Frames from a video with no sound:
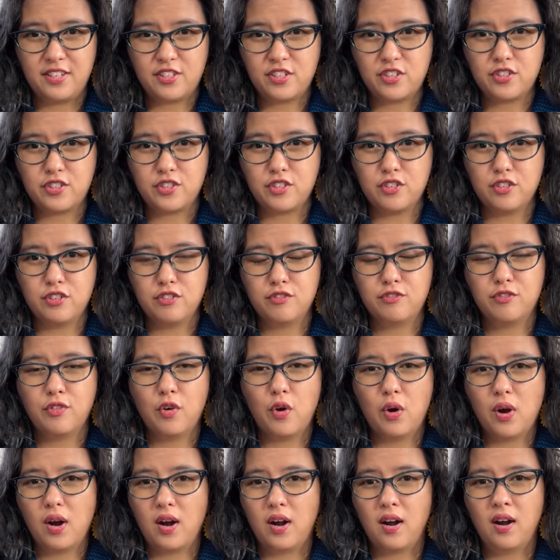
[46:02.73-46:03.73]
to do
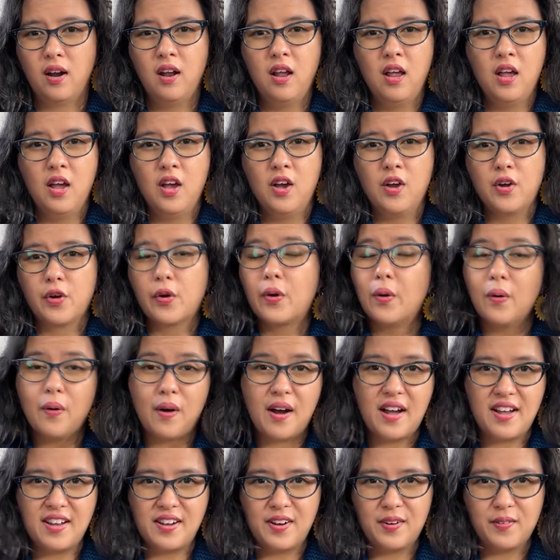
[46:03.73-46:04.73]
for
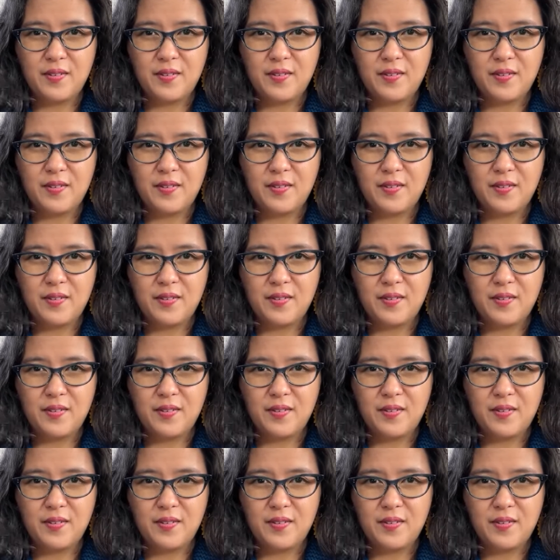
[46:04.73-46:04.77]
quite a